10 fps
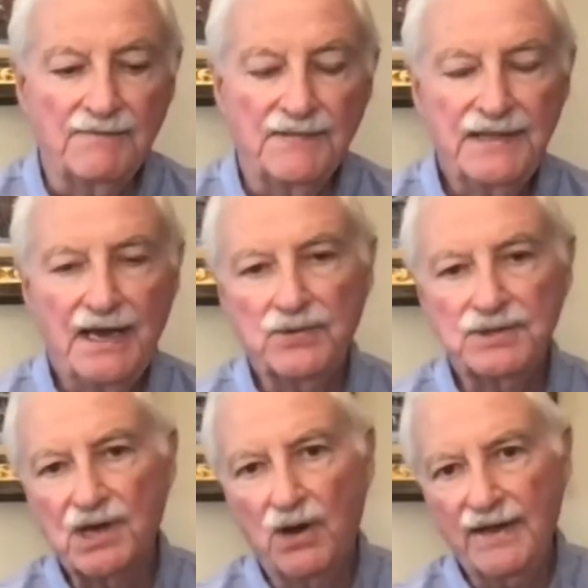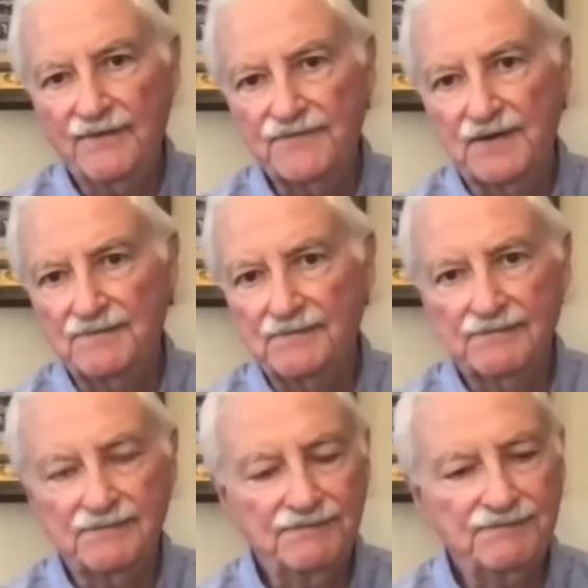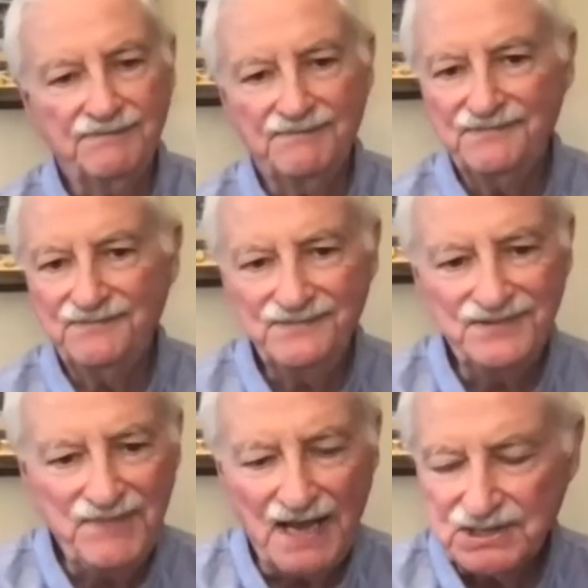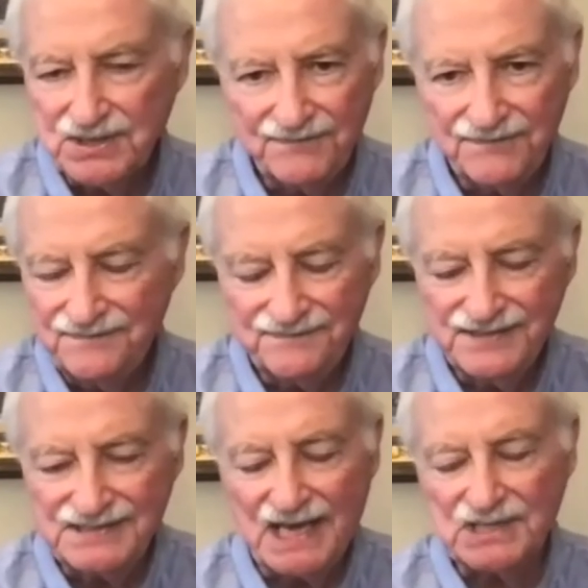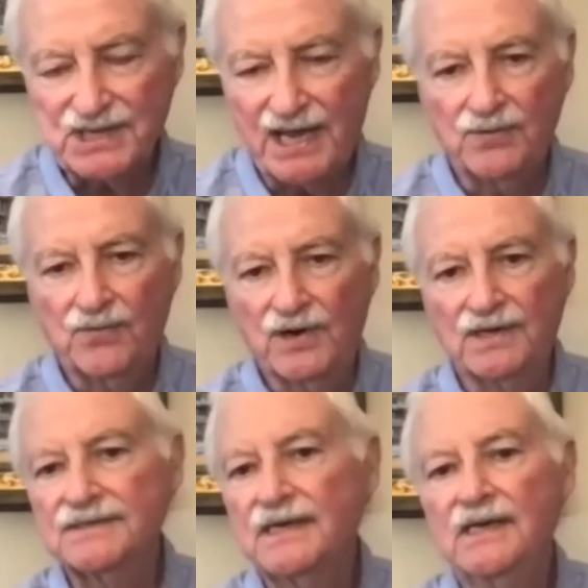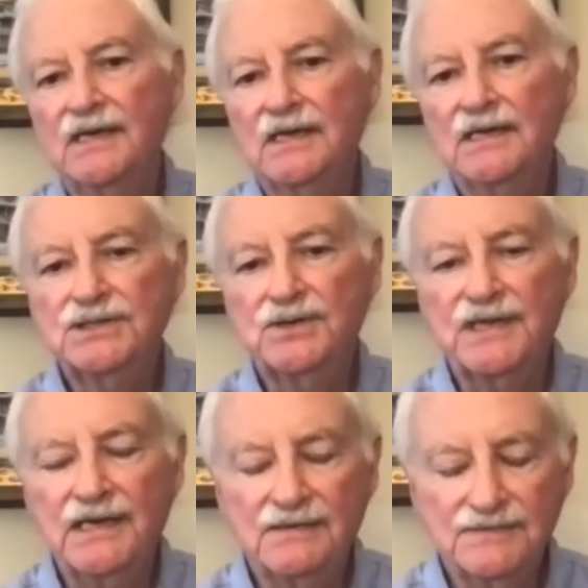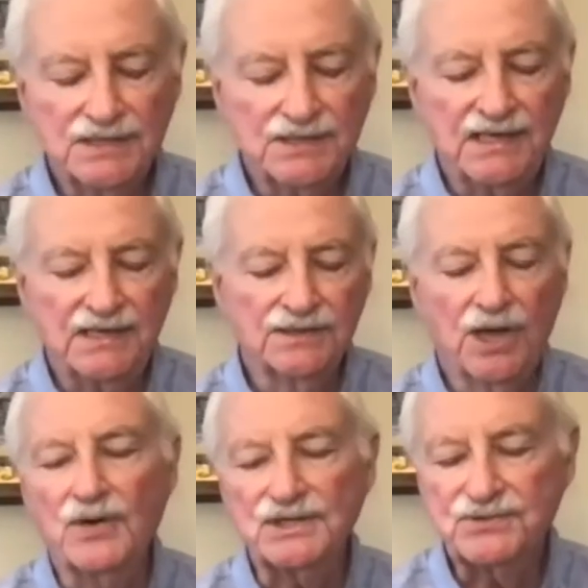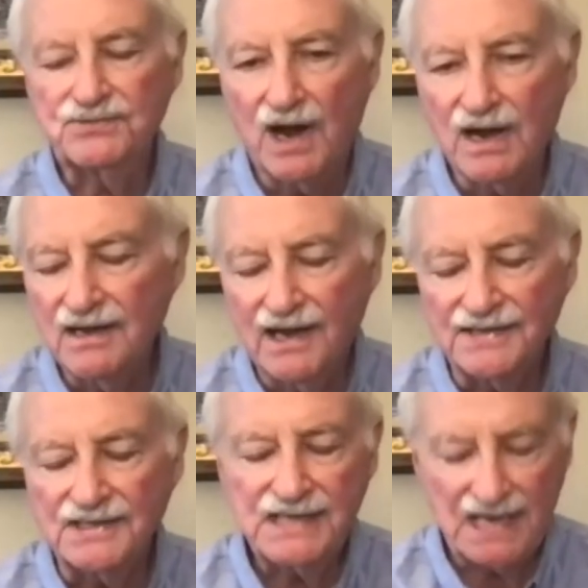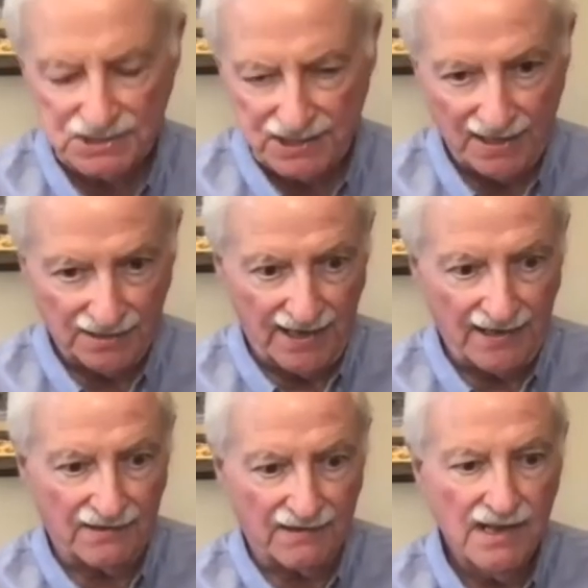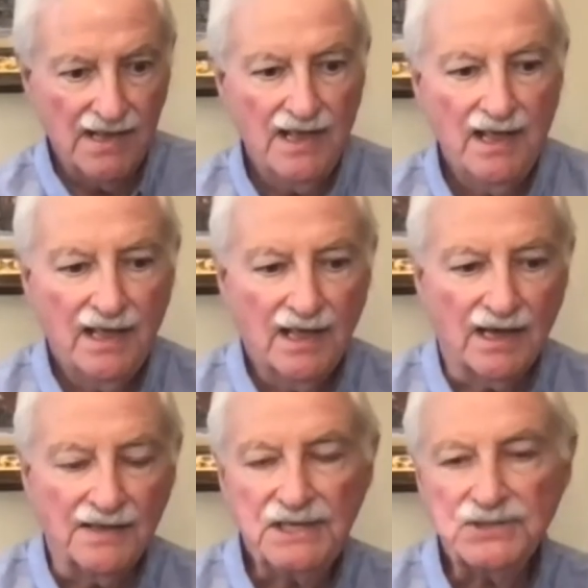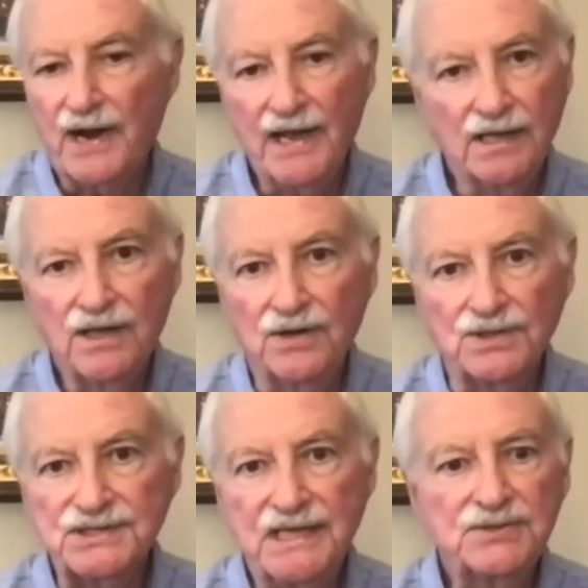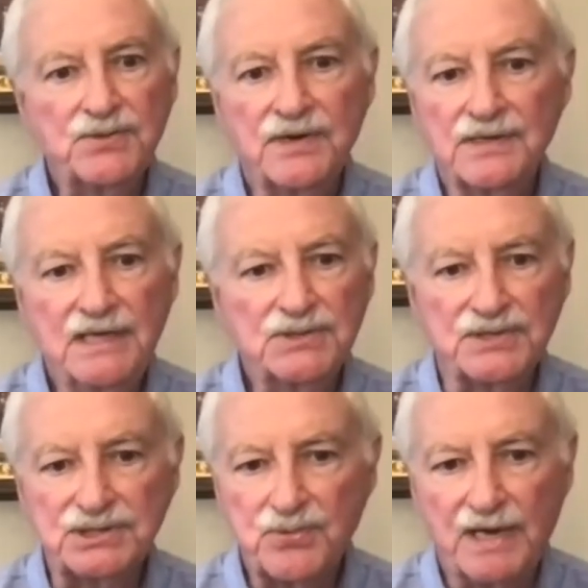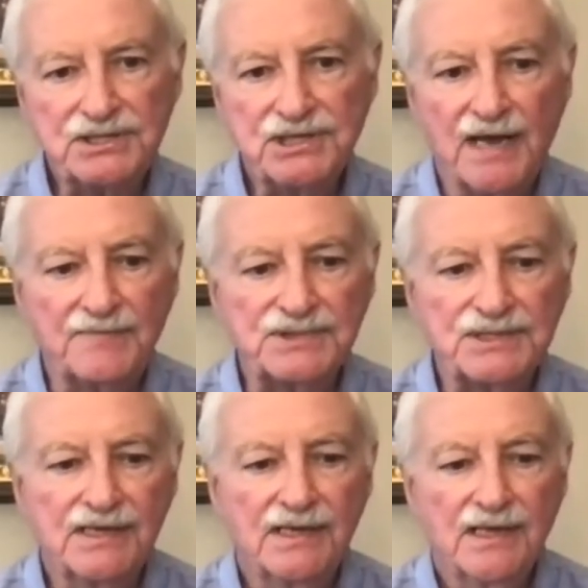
That was going from the best of the textile world to the lowest rung on the textile ladder. These were hell holes. These were sweatshops.